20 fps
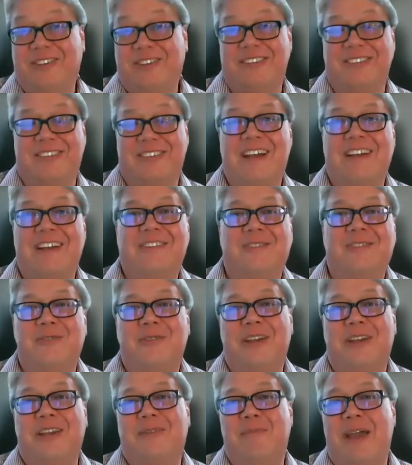as I do
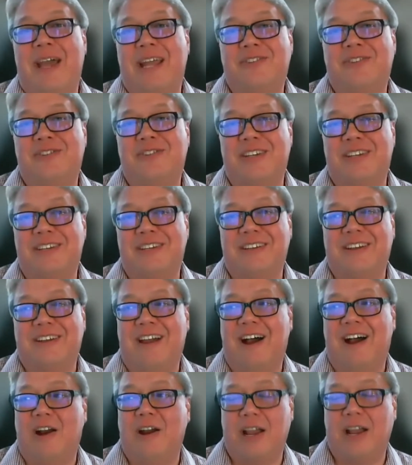in managing
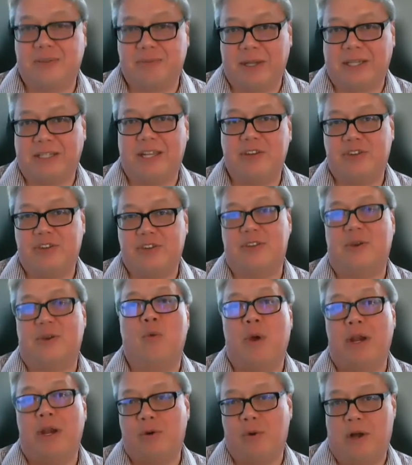our expectations on
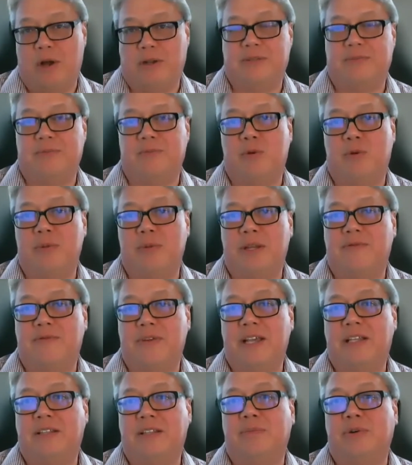when quantum will be
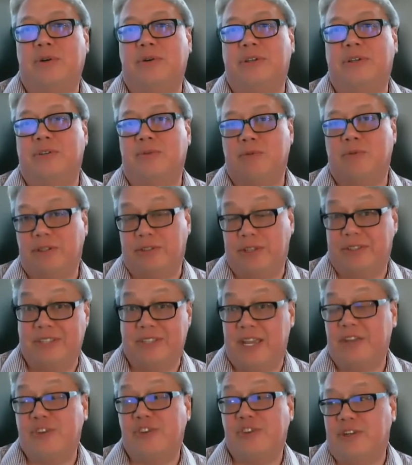available and the
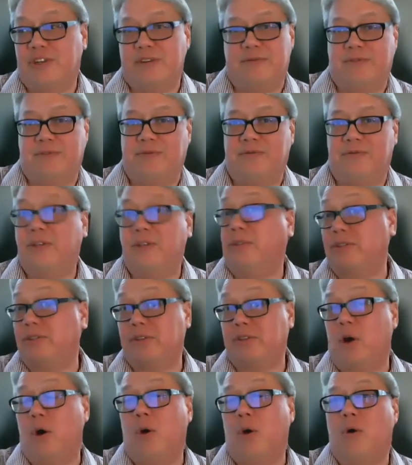realization of the field as
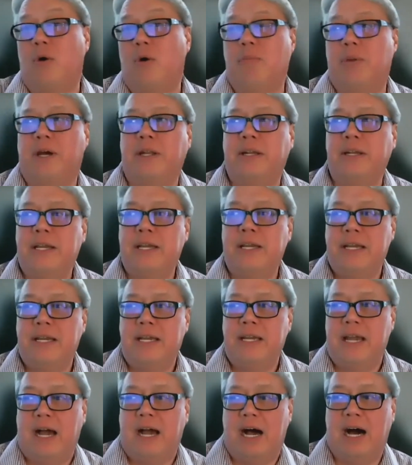a whole. But
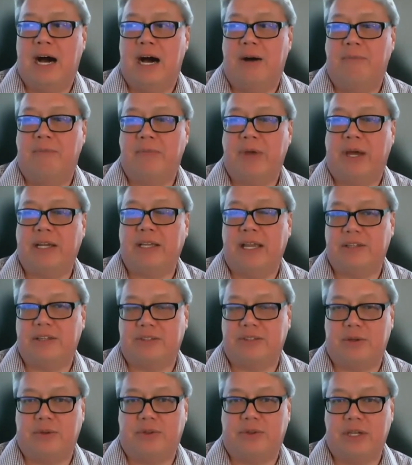I
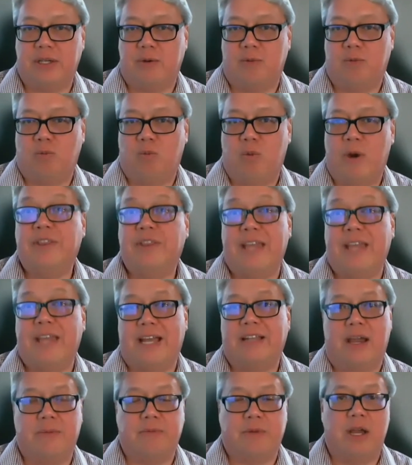still think when that
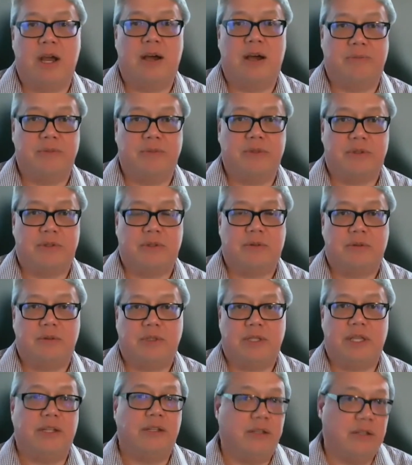time comes,
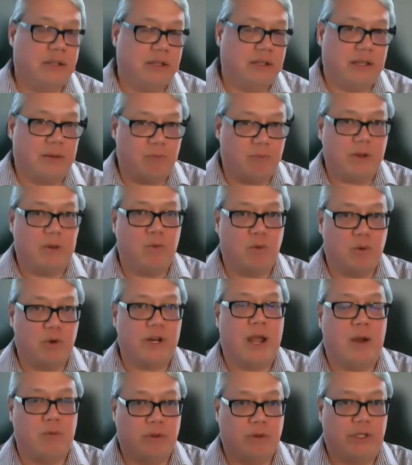then we were
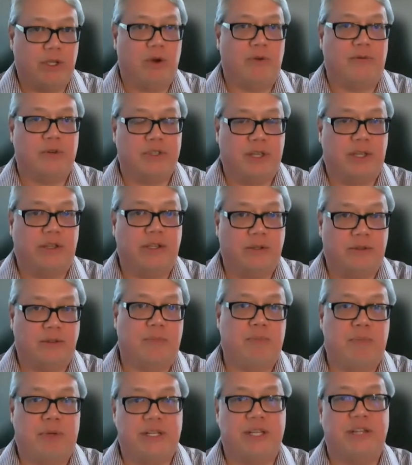not really overselling
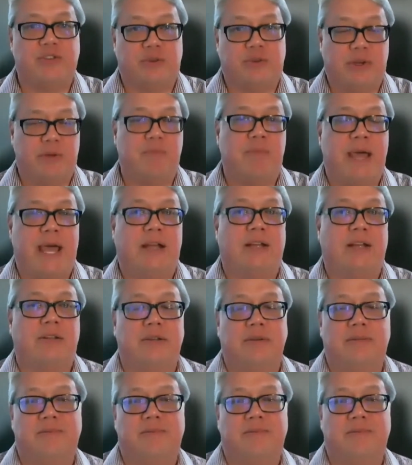the potential impact.